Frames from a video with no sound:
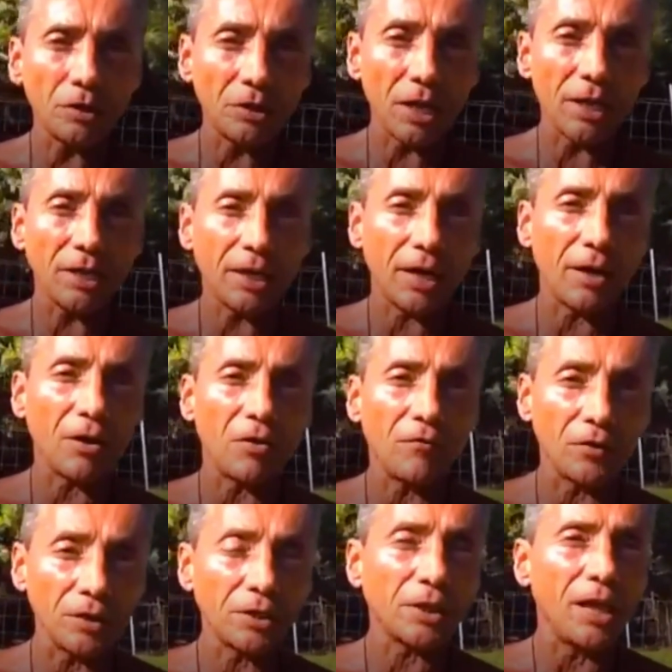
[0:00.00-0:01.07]
take care
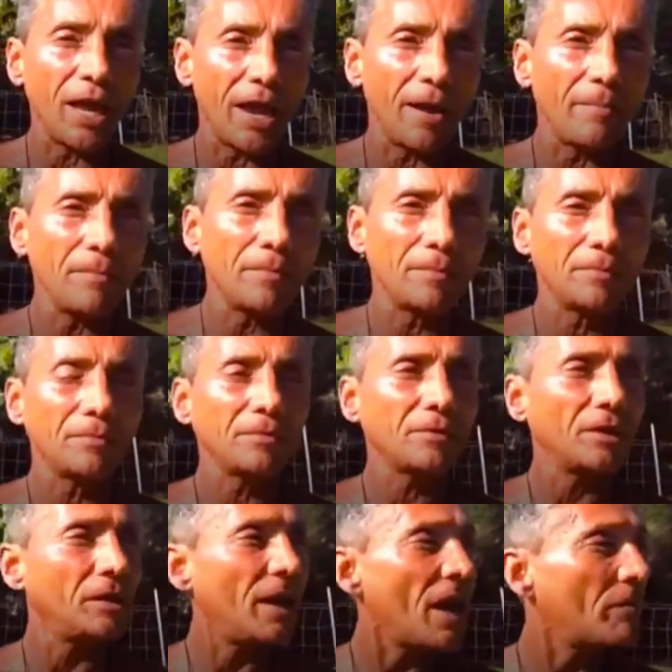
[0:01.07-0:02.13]
of this lamb,
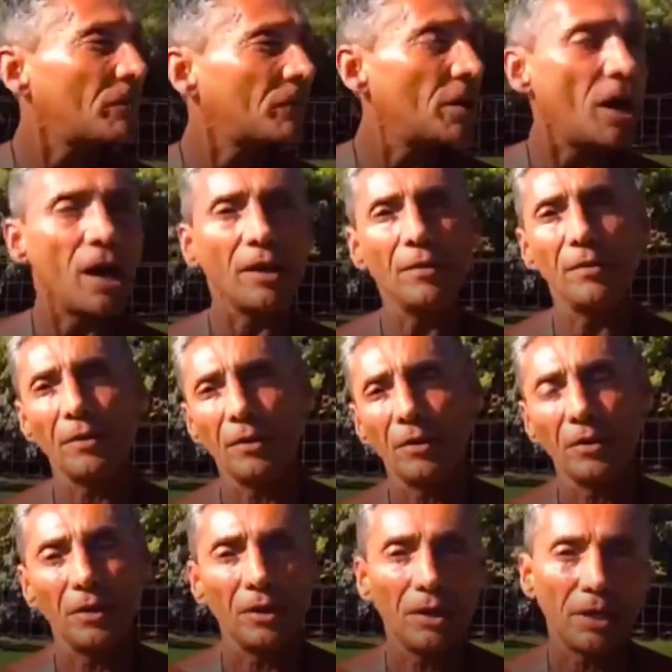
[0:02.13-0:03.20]
the lamb of God,
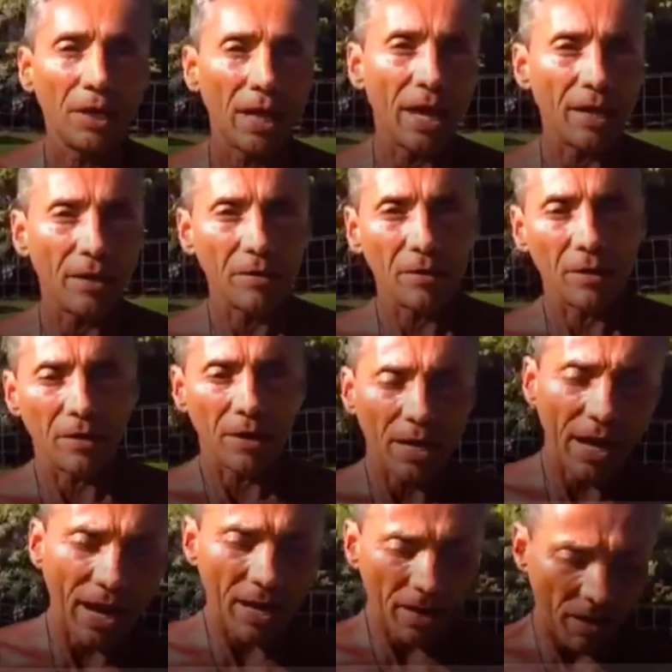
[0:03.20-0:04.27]
and
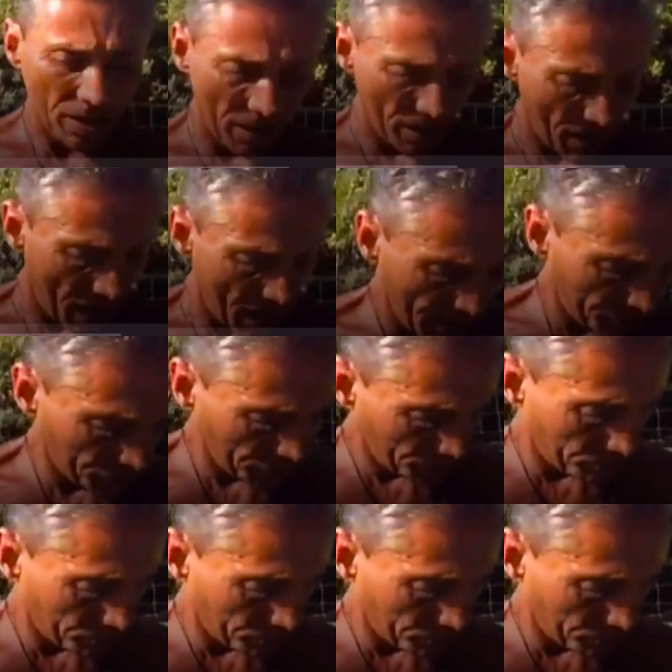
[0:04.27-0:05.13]
I just